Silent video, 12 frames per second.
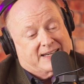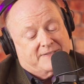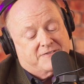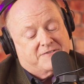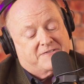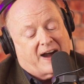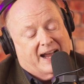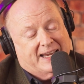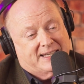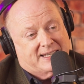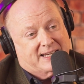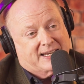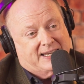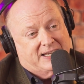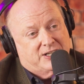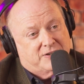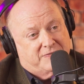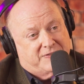finding
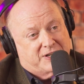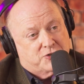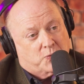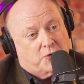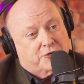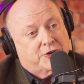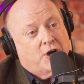individuals